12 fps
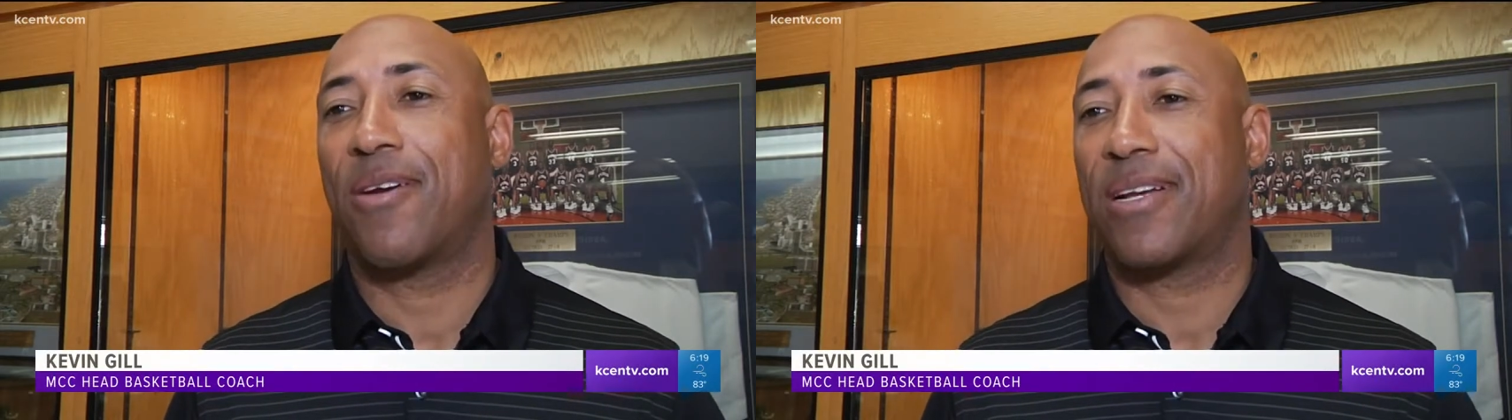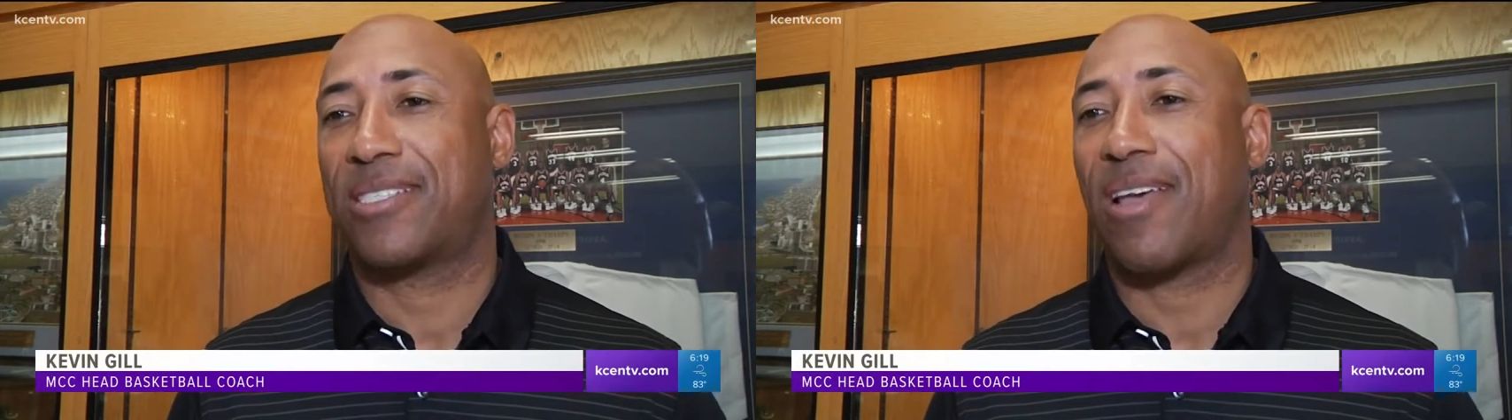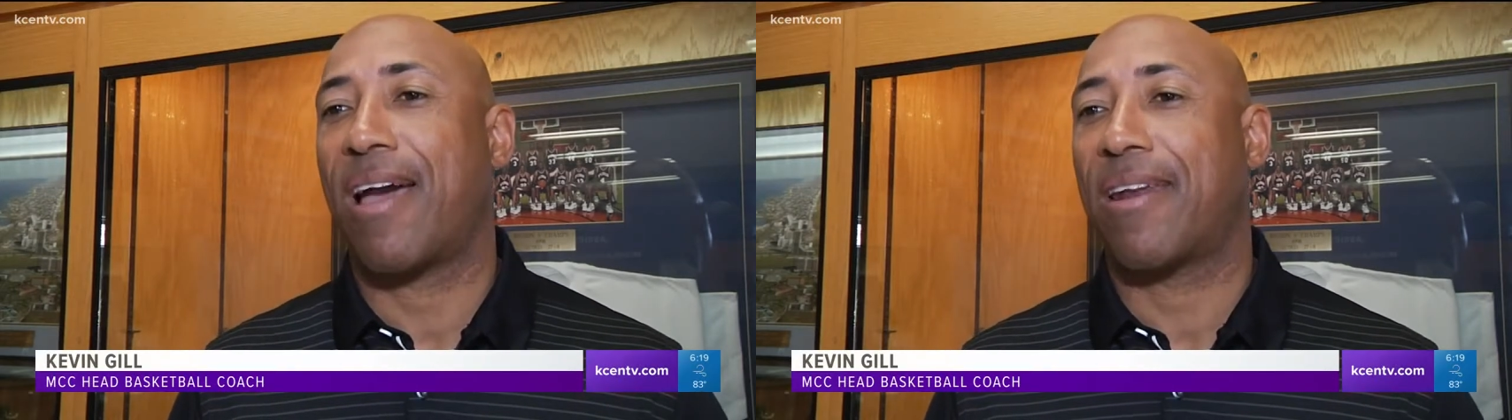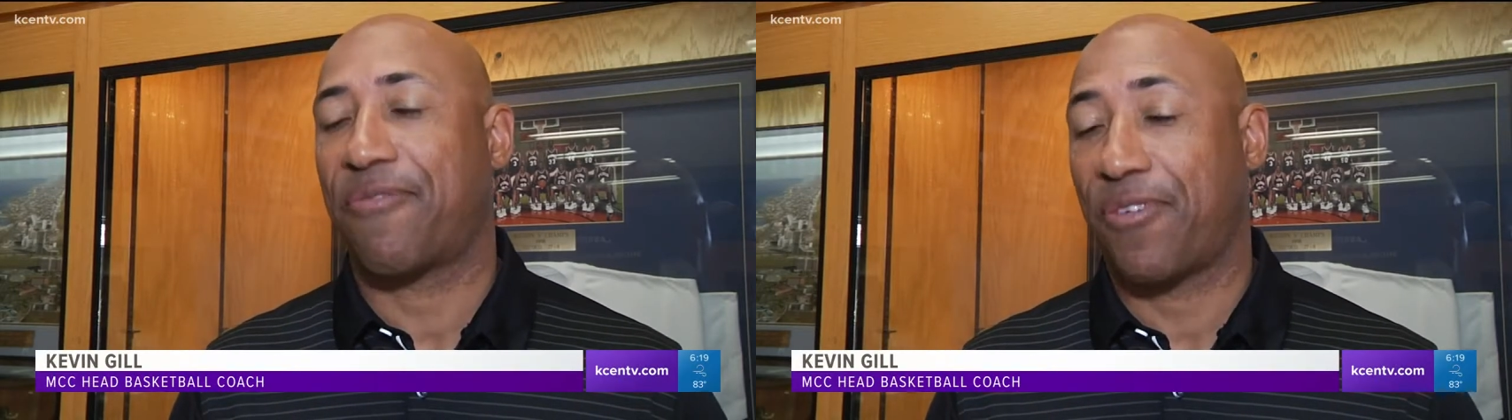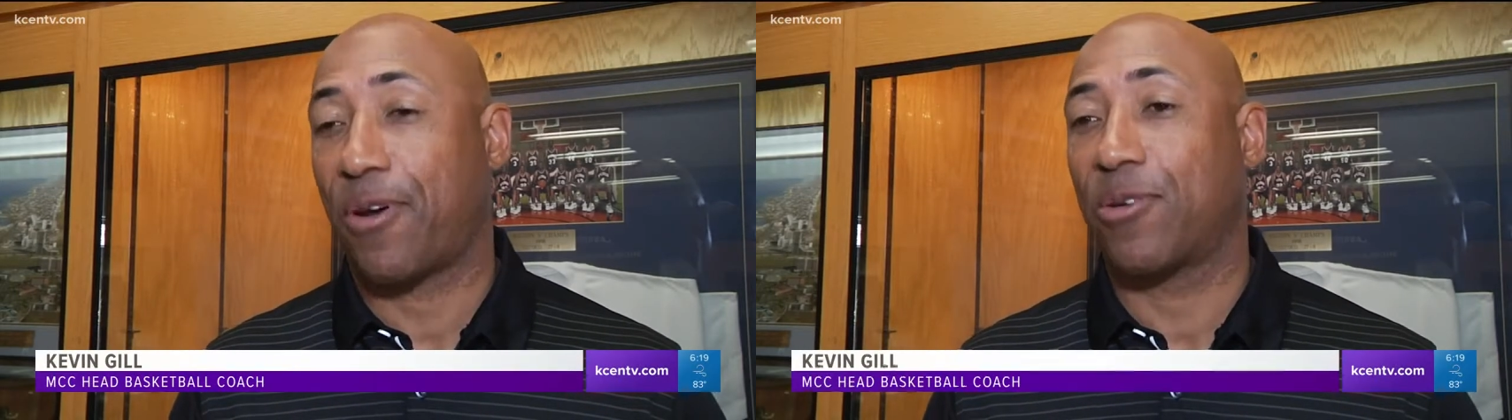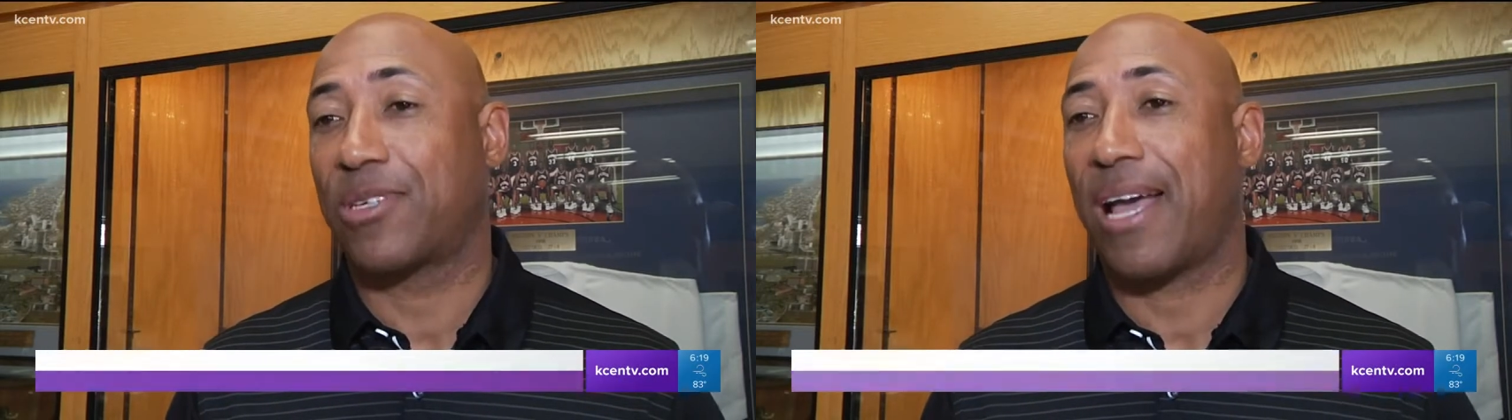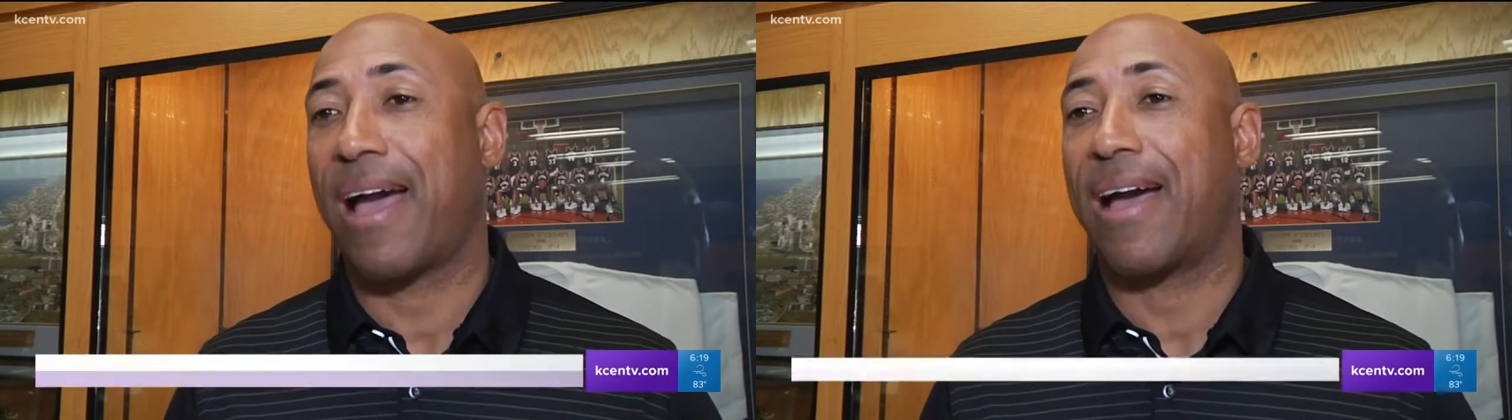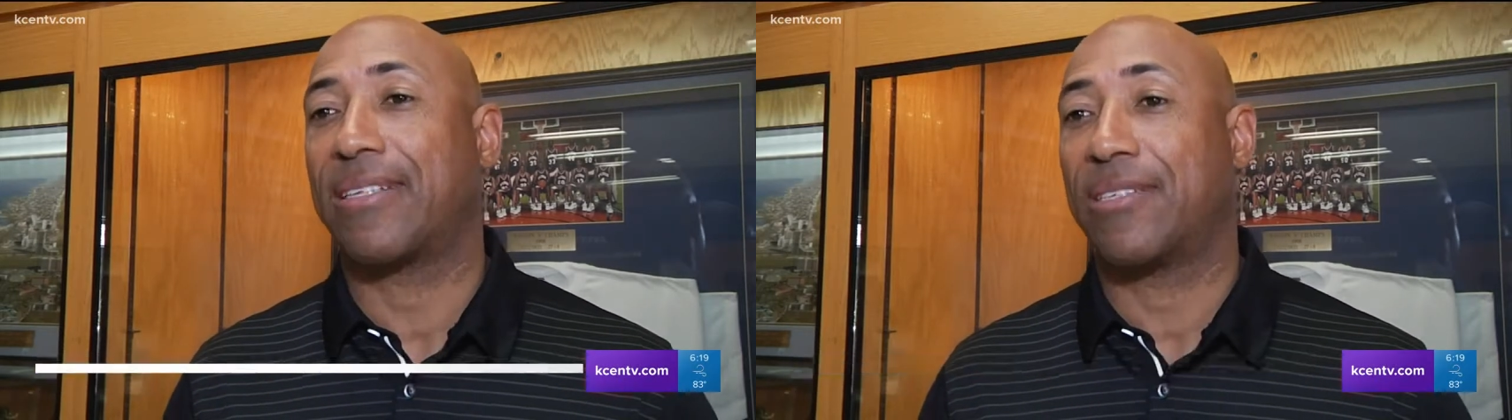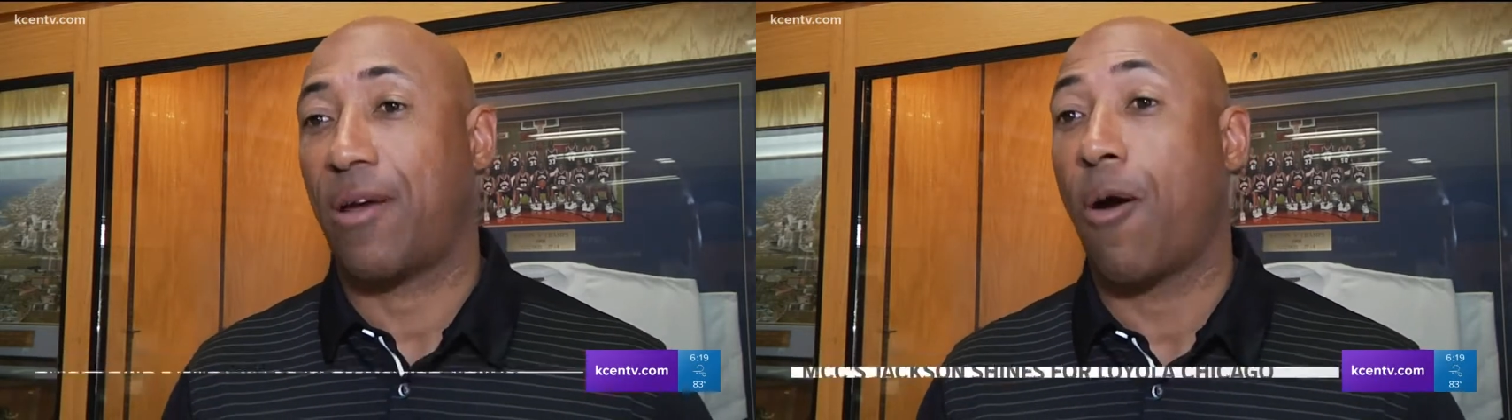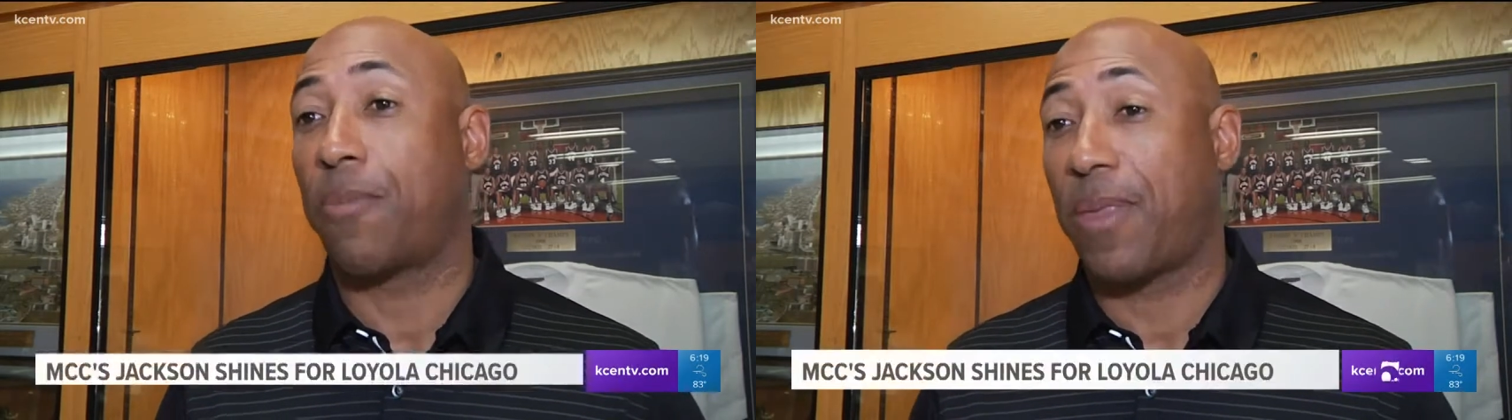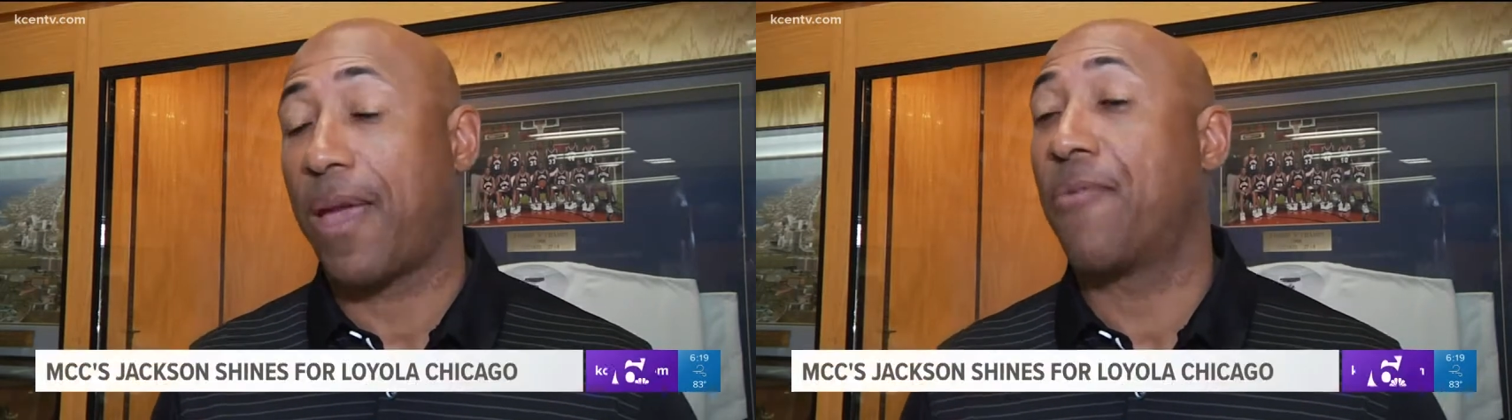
you're excited for those guys and hope